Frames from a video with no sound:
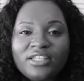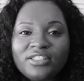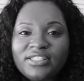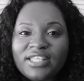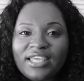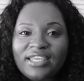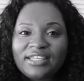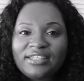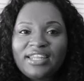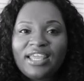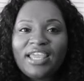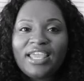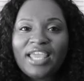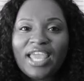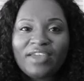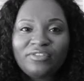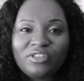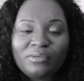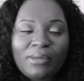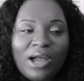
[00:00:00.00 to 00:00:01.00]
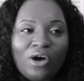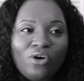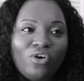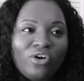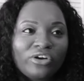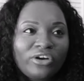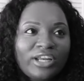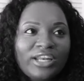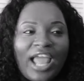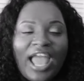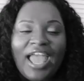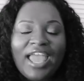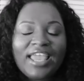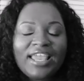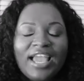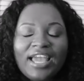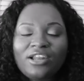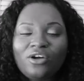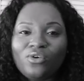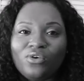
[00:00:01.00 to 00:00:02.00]
second day after my order, and I ain't
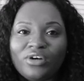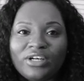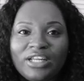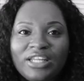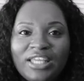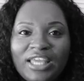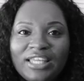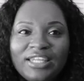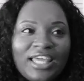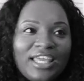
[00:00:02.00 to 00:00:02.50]
got an order yet.